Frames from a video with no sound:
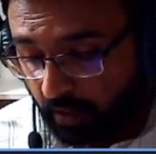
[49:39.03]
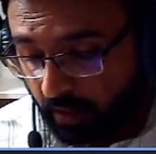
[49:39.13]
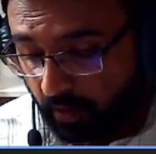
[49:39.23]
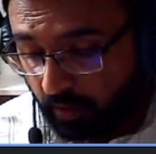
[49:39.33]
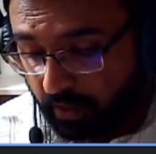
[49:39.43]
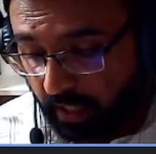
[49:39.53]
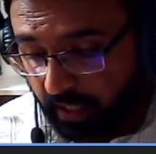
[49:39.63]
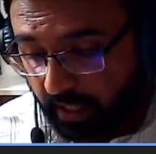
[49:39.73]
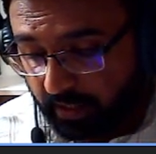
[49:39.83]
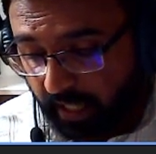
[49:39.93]
which contains
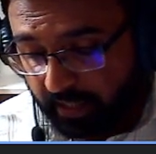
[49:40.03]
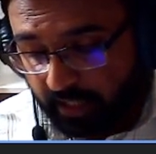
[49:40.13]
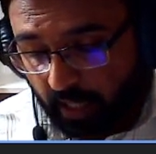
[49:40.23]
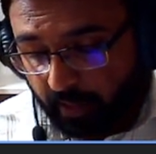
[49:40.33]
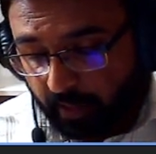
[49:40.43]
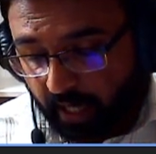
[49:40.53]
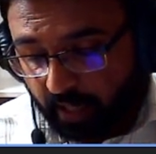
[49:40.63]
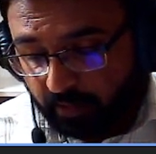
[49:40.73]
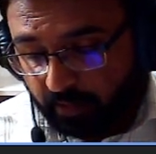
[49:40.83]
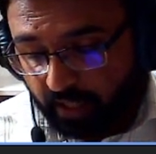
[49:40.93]
X carbon atoms
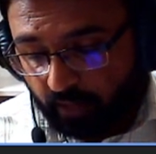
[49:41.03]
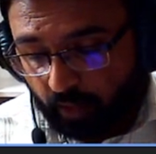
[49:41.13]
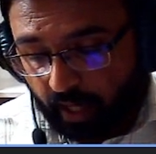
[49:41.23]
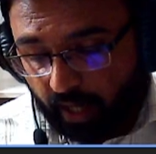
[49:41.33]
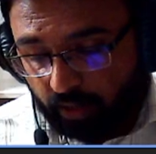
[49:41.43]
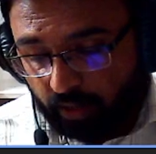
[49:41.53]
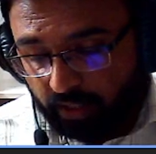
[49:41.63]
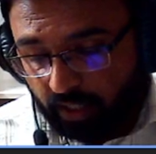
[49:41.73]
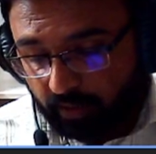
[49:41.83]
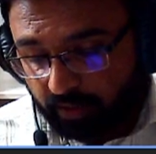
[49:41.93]
and Y hydrogen
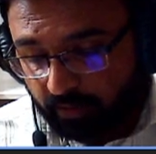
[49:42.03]
atoms.